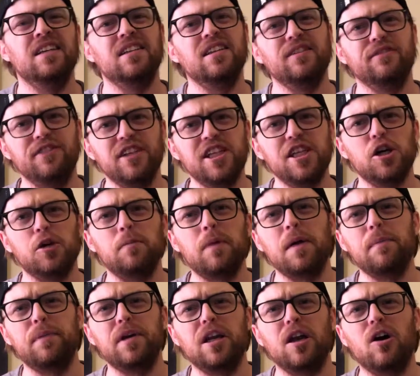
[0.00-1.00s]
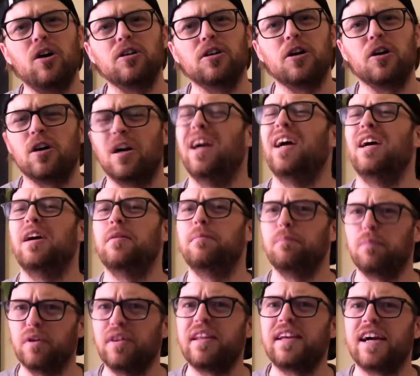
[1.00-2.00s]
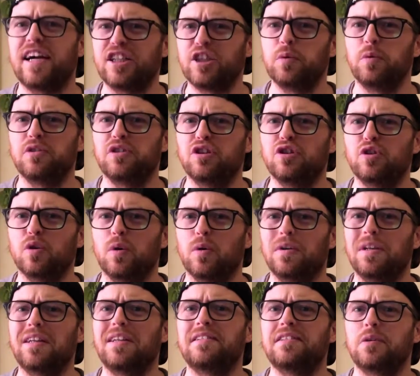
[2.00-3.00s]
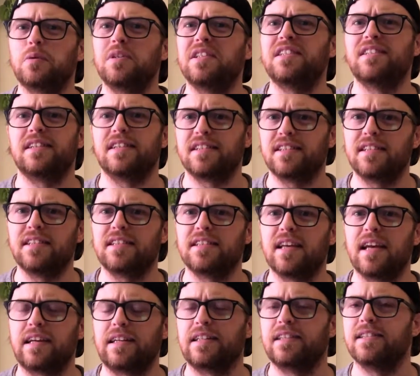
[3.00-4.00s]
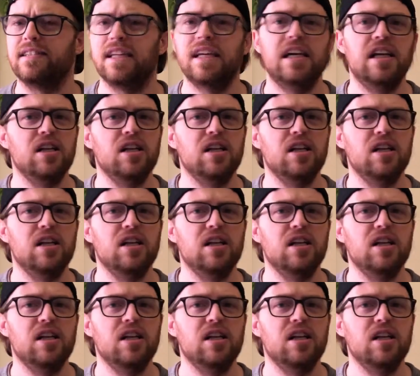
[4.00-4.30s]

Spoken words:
The video might be longer, but the actual tutorial is only 60 seconds.